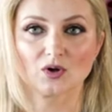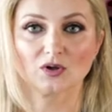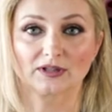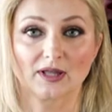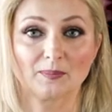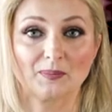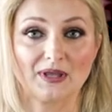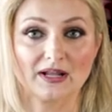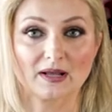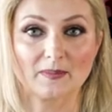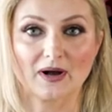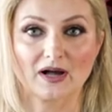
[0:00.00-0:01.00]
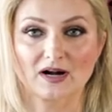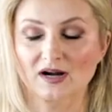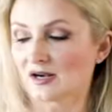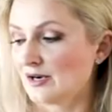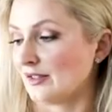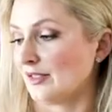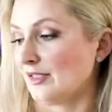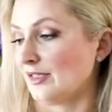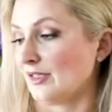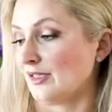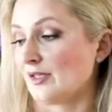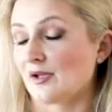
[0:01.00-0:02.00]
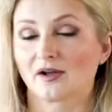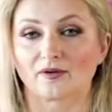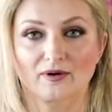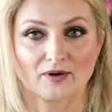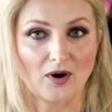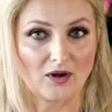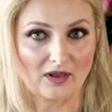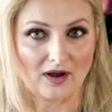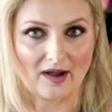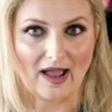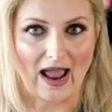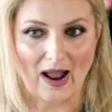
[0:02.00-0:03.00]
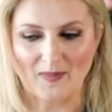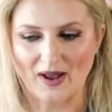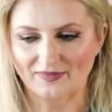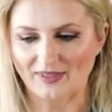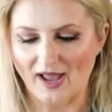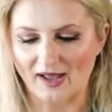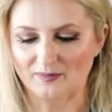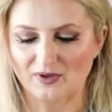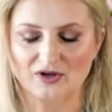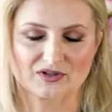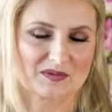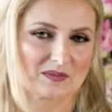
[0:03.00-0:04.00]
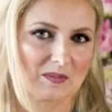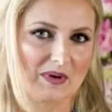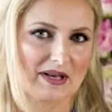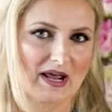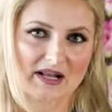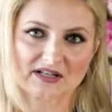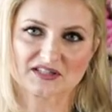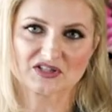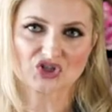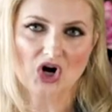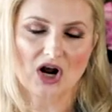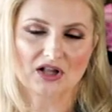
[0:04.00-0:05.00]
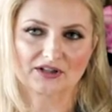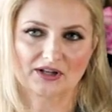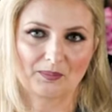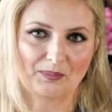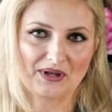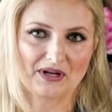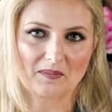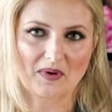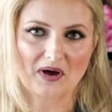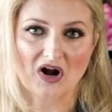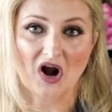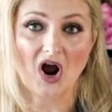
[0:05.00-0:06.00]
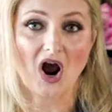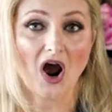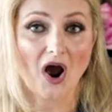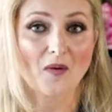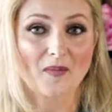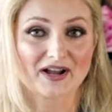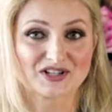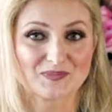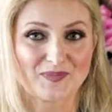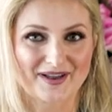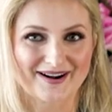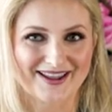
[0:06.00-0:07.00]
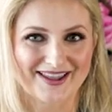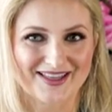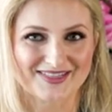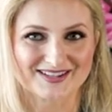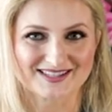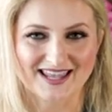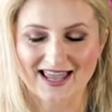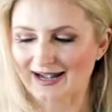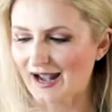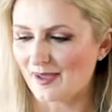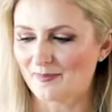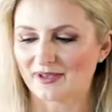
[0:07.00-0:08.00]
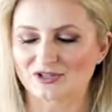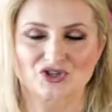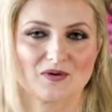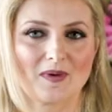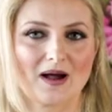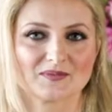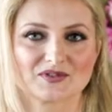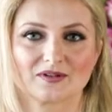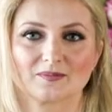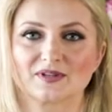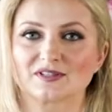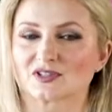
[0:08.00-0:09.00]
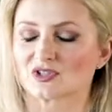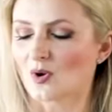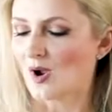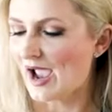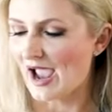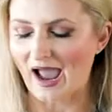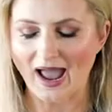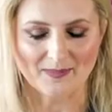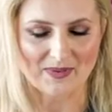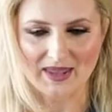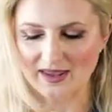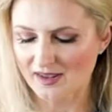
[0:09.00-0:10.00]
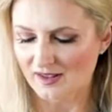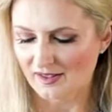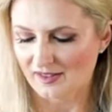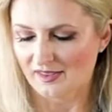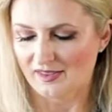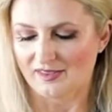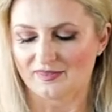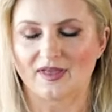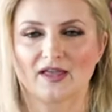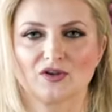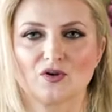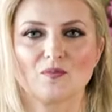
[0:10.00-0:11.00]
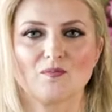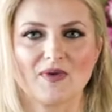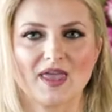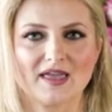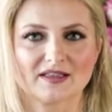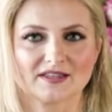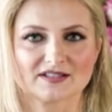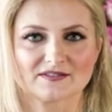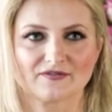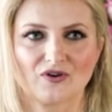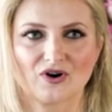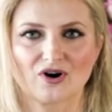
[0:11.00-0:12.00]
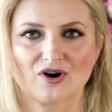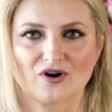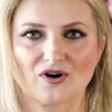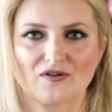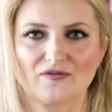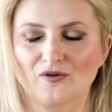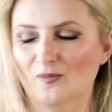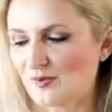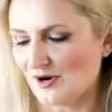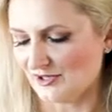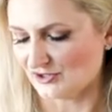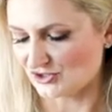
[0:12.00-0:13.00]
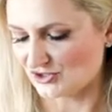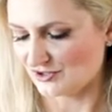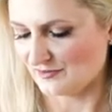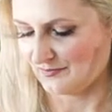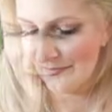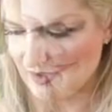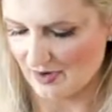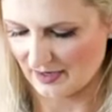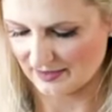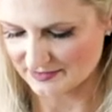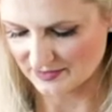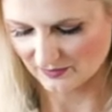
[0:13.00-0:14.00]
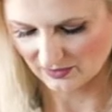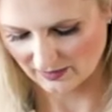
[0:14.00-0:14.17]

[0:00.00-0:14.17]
salt and peanut butter granola, how about that? Because bananas, chocolate, and peanut butter, how much better can this get? I bet your mom's gonna be so happy that you made this for her for brunch. All right, so we're